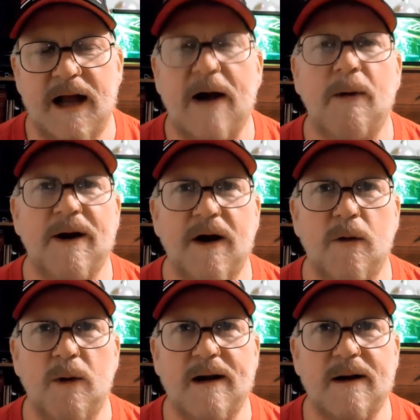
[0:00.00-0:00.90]
I had to wait another
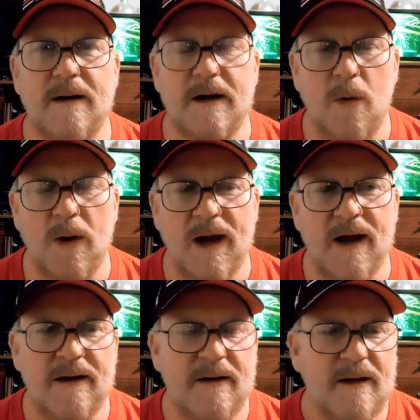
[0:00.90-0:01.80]
week to go
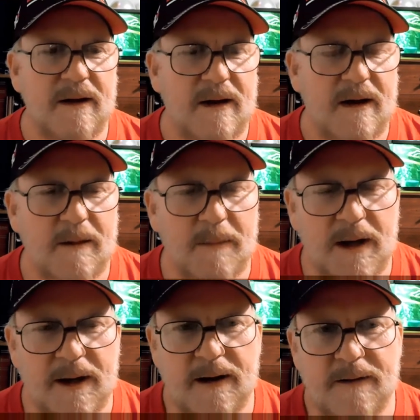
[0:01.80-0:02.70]
in.
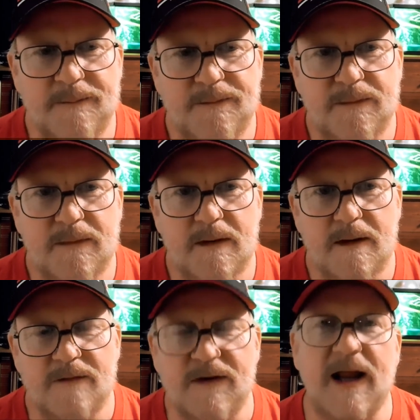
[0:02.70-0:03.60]
But
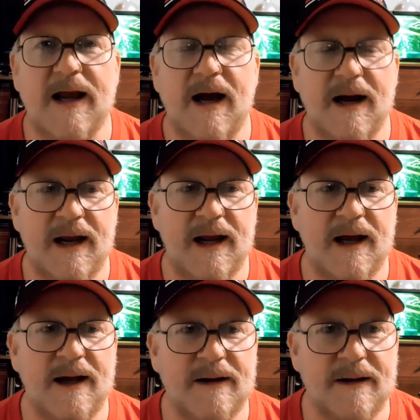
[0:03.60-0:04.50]
I finally got
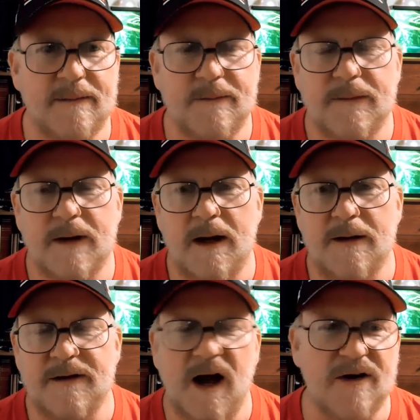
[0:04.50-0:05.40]
in, and
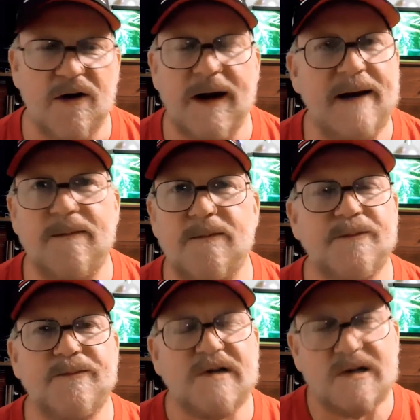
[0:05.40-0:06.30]
the doctor, he
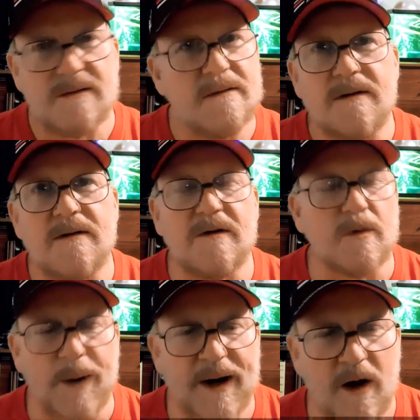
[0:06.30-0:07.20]

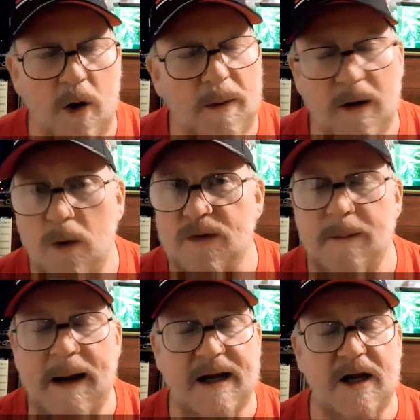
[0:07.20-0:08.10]
spread it open. Of course, that
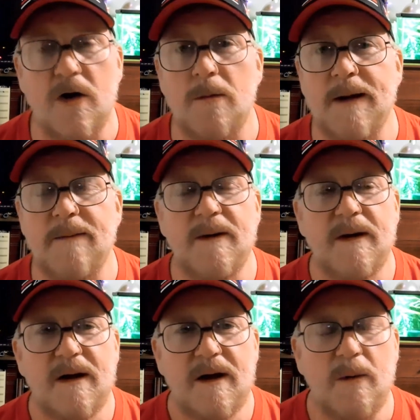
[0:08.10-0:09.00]
about killed me
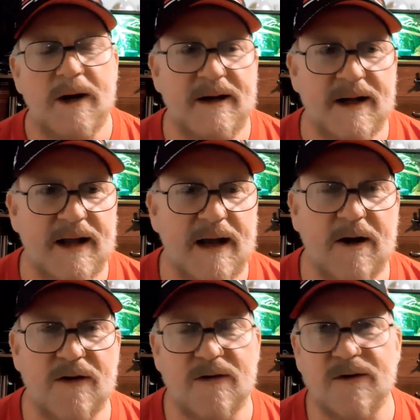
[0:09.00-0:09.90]
when he did that,
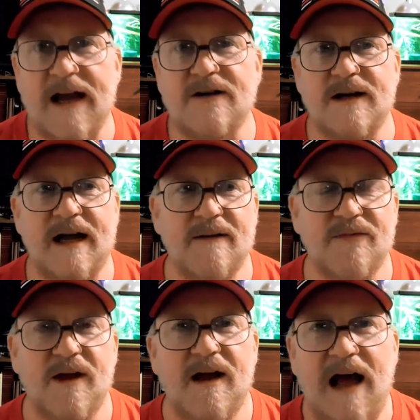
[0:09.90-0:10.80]
because it was actually, I
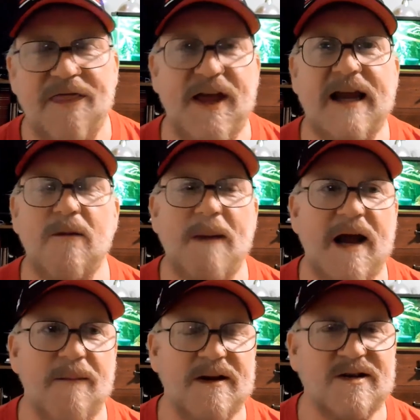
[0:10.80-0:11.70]
think it may
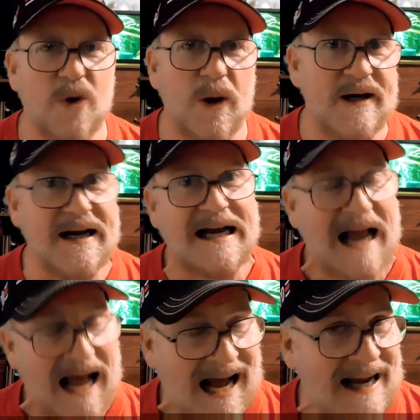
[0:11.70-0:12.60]
have been starting to
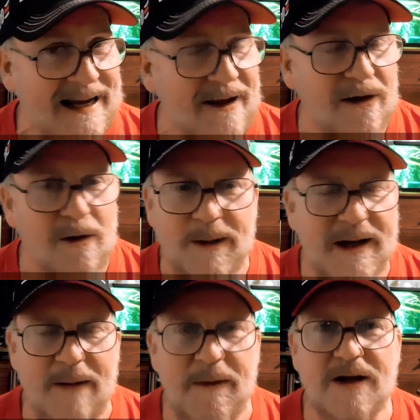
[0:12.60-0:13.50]
kind of heal a little bit.
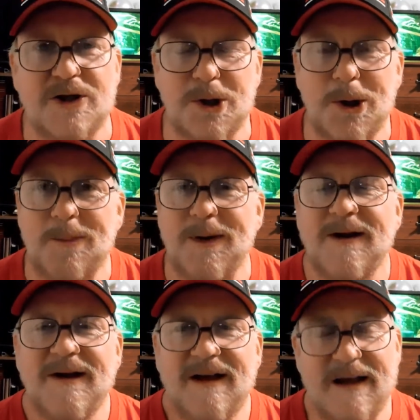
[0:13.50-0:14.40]
I'm not sure, but
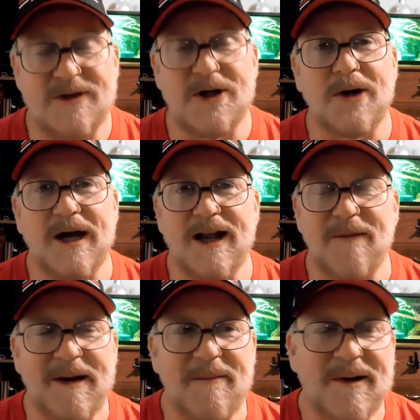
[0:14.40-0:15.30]
it was still killing me.